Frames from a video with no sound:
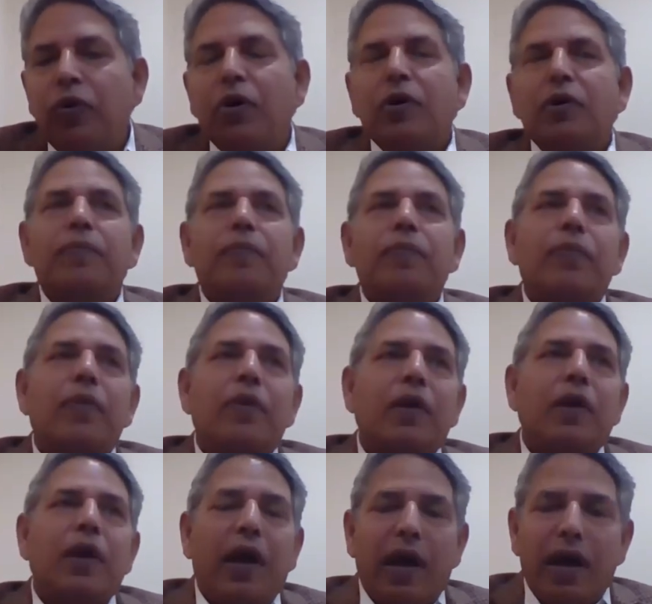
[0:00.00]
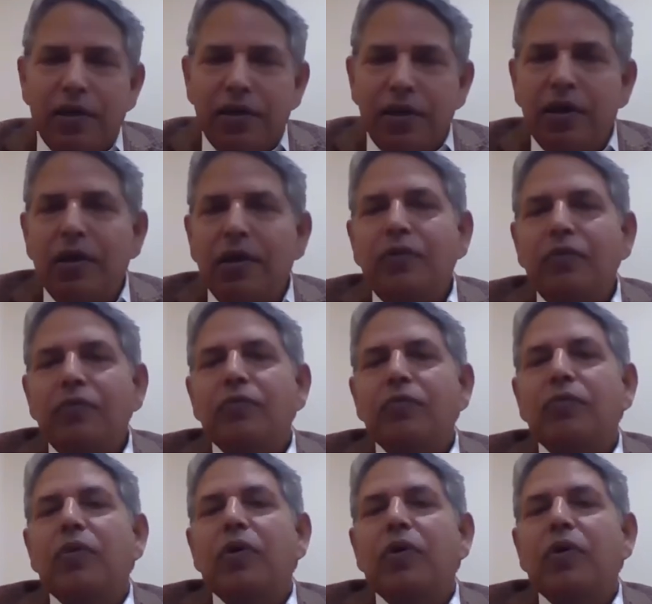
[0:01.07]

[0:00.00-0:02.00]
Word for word: for agreeing